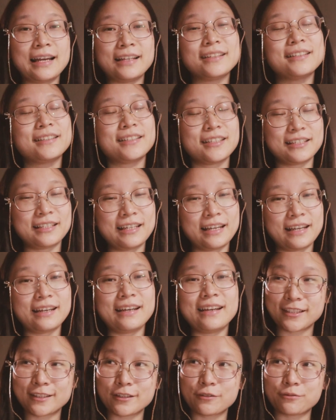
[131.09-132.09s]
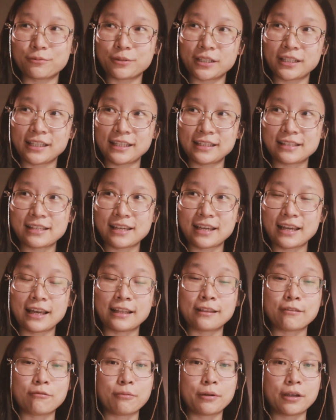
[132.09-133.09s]
and then today it's a raining day
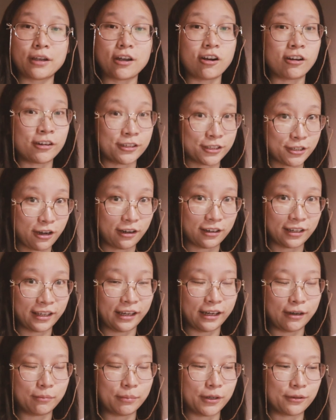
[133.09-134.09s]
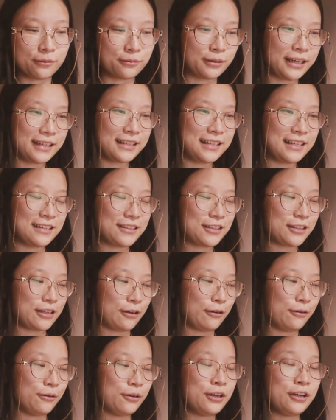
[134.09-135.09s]
and we are talking about writing,
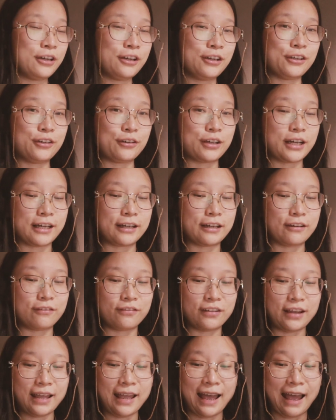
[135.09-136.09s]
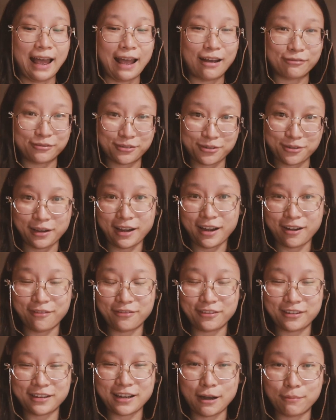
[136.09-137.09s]
so you kind of have to
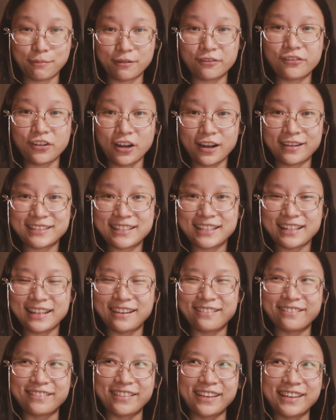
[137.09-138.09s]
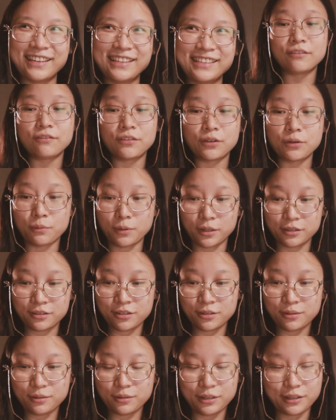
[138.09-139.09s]
have a cup of hot tea, right? If you
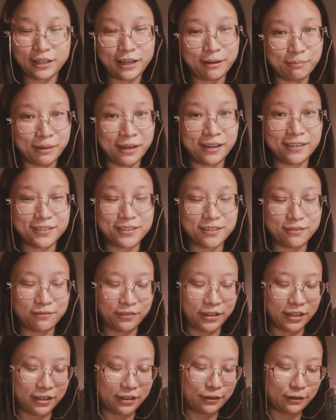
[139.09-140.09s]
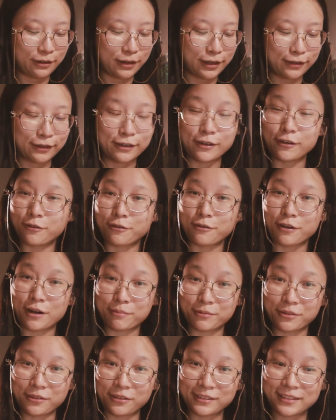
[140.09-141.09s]
want to, you can pause the video and go
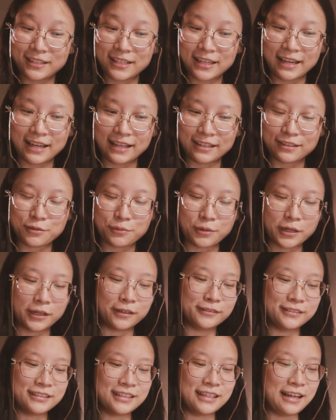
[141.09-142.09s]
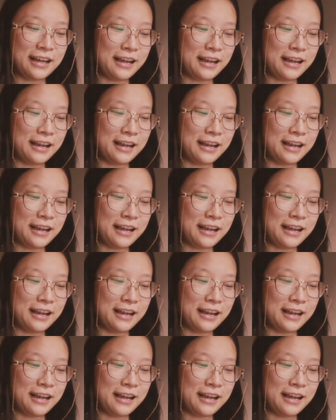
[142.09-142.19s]
grab your tea as well.